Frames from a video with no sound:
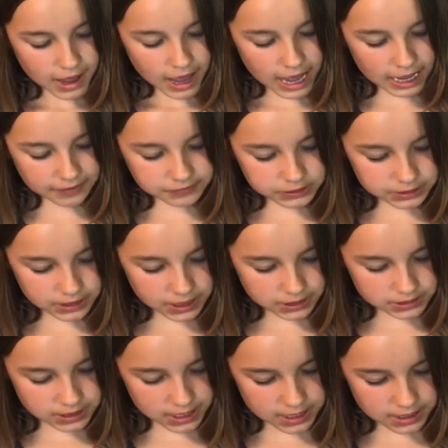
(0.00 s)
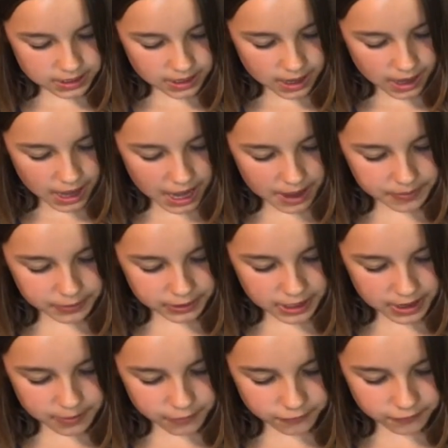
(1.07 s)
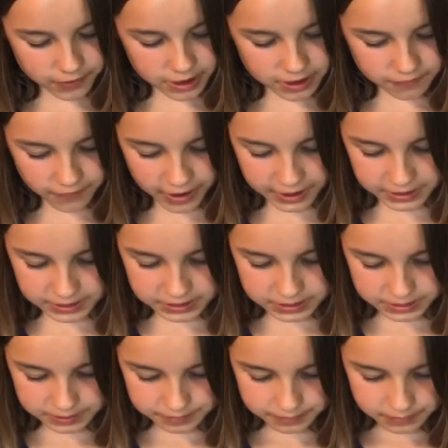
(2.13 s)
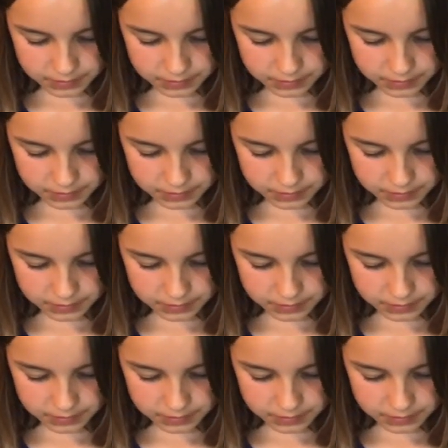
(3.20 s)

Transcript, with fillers: After that day, I became afraid of heights.